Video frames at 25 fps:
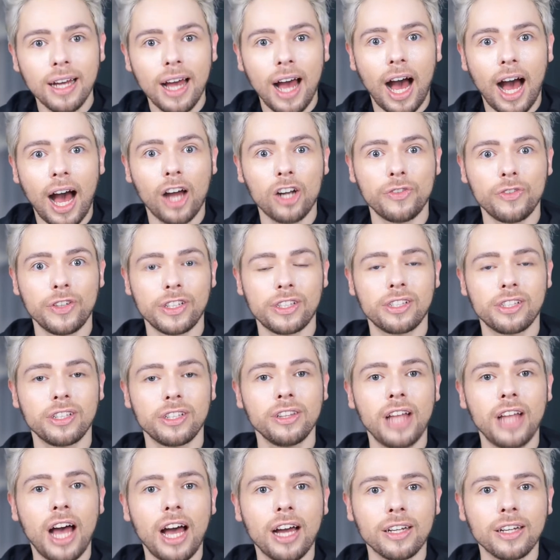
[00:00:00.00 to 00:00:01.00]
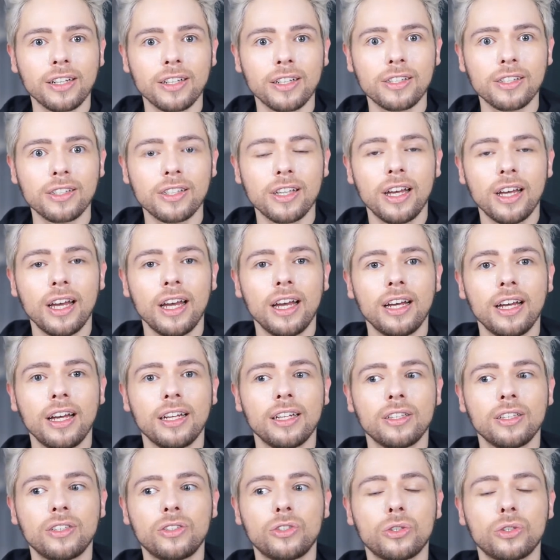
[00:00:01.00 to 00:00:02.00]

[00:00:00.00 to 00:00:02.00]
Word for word: out of its lungs uh,